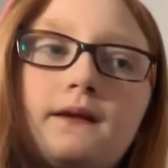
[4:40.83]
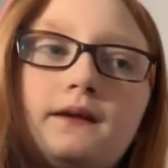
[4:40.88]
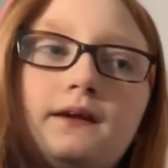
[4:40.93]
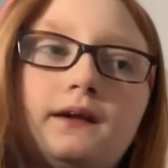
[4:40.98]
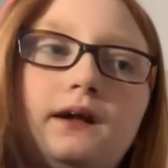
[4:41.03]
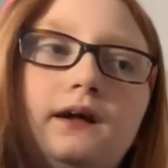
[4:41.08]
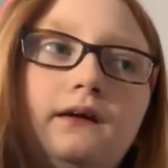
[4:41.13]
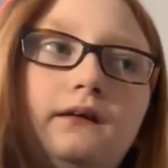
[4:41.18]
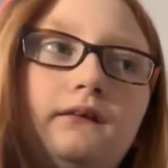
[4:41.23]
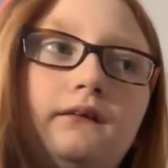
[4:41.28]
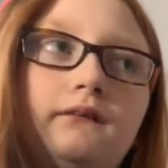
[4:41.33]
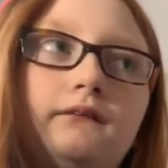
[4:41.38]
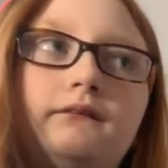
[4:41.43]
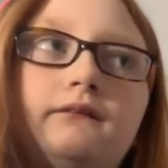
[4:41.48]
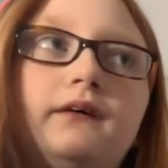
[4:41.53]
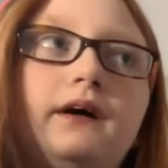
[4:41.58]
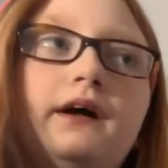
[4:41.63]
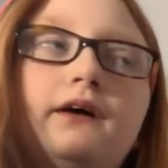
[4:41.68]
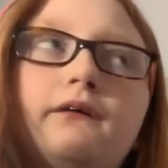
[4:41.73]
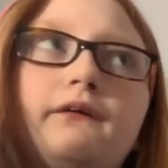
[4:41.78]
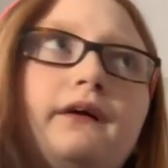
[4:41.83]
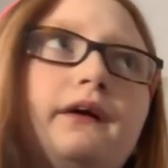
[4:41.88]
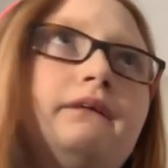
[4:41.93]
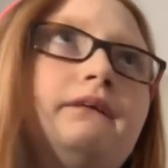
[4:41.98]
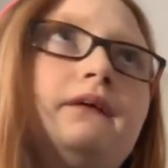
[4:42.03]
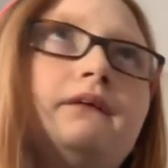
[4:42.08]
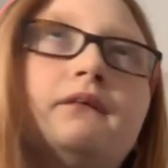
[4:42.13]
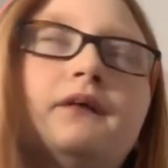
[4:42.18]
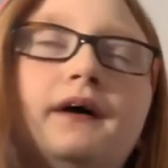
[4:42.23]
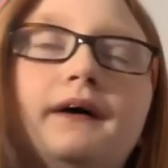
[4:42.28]
It's kind of, I don't
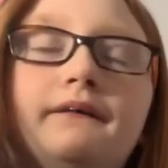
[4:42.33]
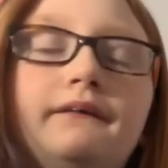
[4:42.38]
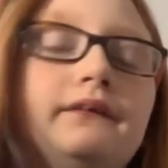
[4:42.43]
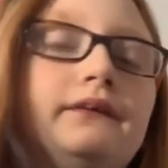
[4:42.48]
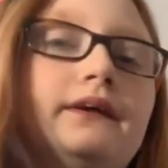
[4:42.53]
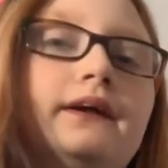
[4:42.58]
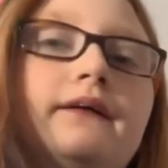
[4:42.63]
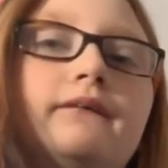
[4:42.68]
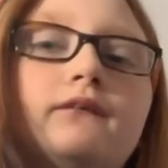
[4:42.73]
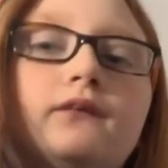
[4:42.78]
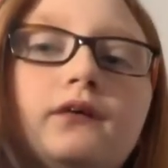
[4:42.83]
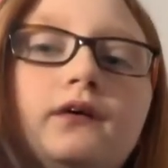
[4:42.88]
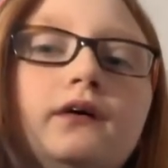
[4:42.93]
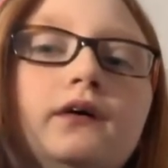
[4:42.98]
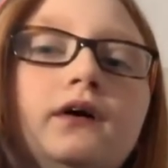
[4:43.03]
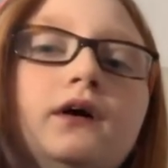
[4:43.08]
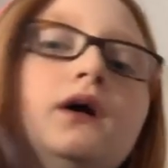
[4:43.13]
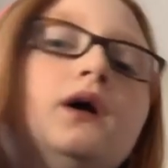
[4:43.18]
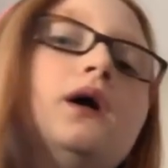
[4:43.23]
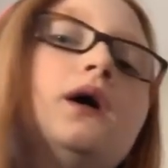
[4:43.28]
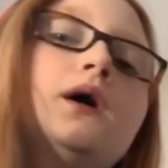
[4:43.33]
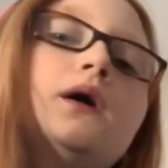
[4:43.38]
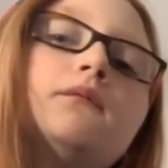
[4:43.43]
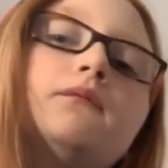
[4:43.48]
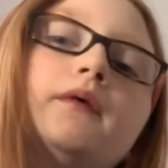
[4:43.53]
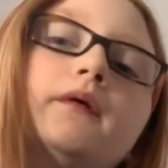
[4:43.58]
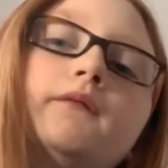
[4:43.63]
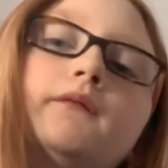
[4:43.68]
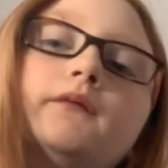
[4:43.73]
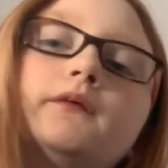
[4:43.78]
think people have those anymore,
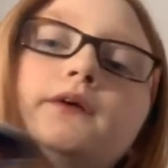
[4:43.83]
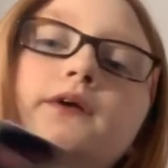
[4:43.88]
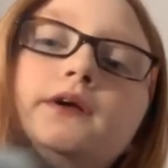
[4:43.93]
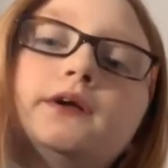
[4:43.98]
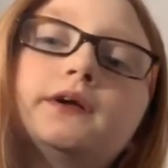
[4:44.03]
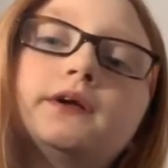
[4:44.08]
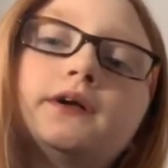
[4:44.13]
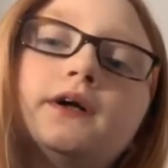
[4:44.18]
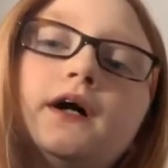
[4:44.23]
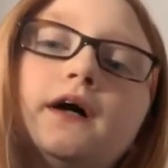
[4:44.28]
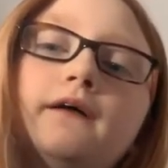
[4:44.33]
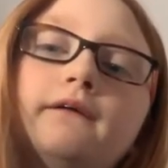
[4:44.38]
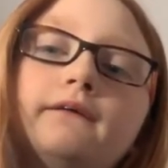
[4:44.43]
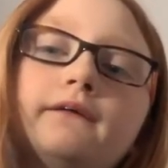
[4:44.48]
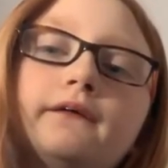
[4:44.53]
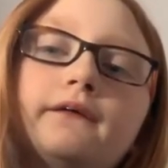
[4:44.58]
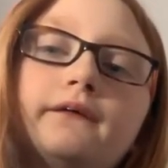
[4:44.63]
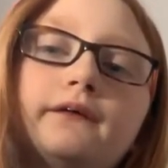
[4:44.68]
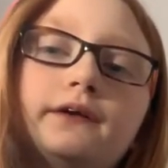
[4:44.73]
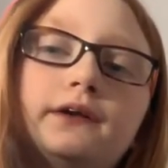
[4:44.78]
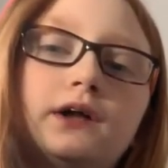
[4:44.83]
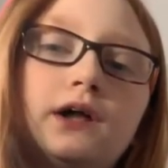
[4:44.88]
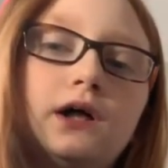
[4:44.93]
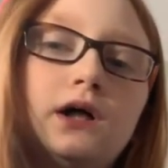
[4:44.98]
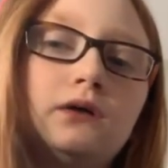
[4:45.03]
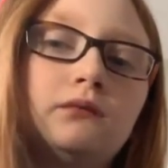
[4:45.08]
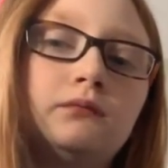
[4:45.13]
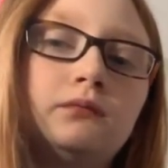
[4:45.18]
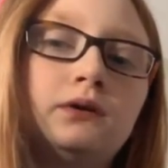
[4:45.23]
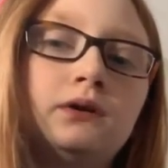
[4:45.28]
but we'll just cover the
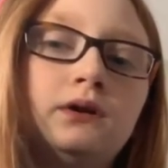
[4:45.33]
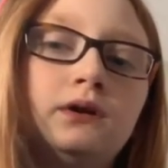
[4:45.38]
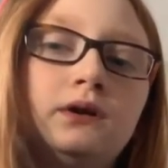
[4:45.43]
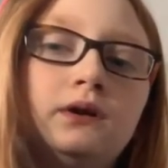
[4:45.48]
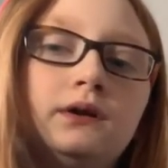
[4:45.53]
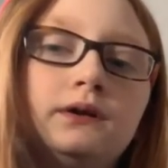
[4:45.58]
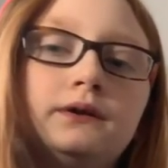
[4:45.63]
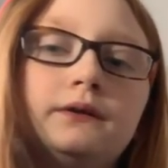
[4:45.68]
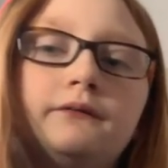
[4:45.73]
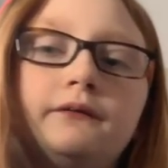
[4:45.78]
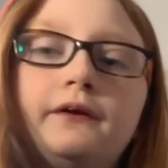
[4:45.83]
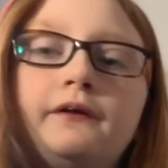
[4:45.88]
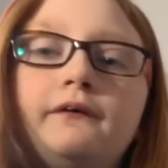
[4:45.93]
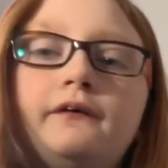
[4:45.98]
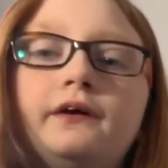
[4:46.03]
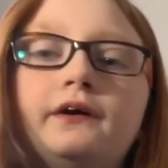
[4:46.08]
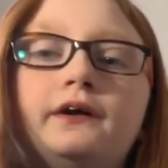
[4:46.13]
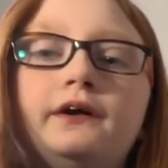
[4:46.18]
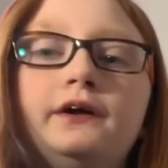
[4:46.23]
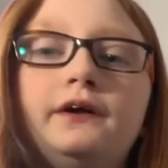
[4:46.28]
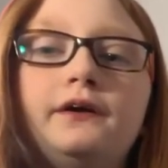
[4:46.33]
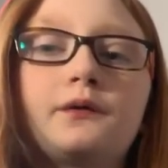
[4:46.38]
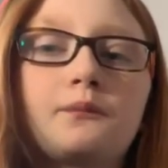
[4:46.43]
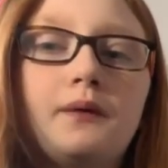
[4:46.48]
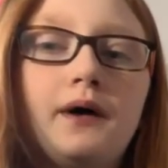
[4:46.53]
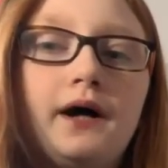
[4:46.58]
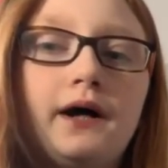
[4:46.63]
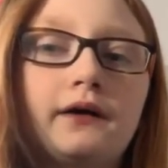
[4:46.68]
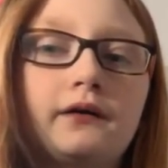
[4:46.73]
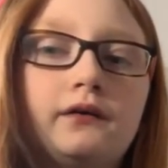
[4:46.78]
top. So when you look into the
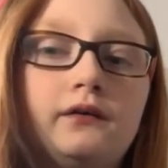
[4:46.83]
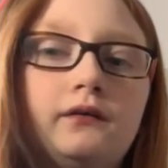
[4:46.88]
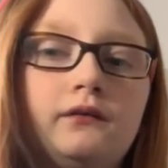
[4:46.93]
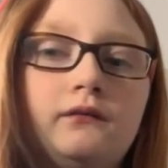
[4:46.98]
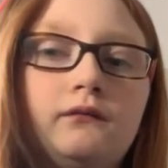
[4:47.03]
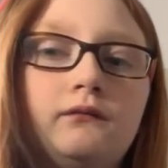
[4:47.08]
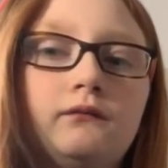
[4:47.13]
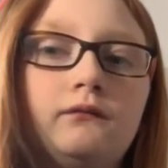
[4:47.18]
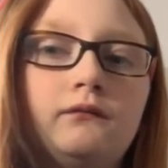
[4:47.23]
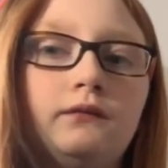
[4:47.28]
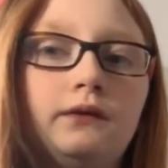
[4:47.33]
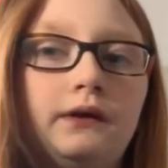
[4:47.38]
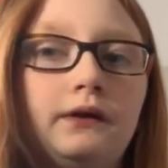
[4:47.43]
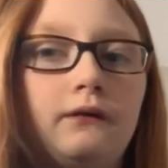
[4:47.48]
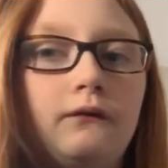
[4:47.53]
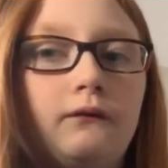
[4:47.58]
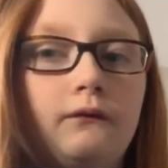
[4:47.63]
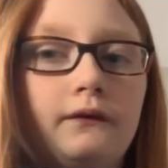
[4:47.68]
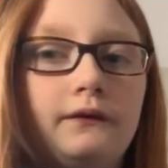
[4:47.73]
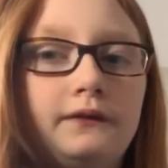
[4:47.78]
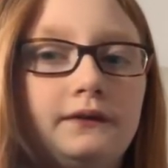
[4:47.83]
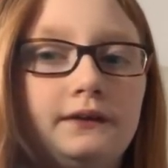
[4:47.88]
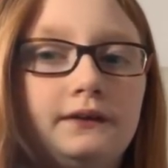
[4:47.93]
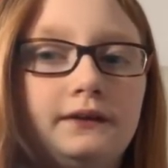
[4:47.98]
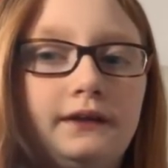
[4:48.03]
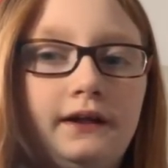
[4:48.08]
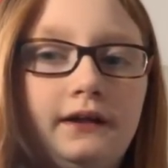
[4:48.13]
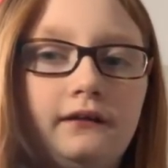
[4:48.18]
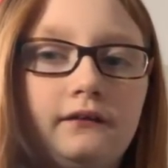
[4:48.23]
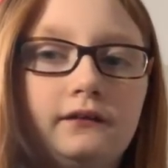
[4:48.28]
bag, all you see
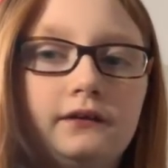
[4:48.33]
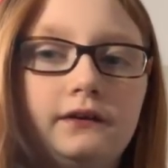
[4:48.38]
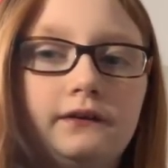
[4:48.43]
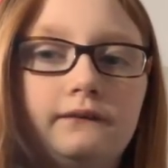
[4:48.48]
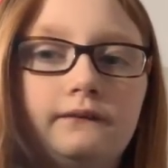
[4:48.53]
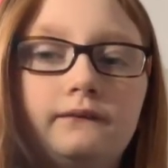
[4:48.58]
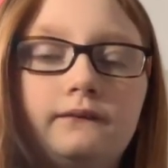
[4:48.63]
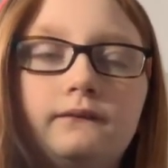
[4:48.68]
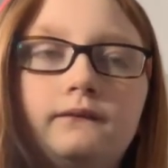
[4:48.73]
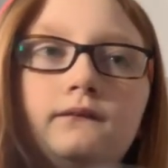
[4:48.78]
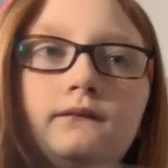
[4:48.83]
is handkerchief.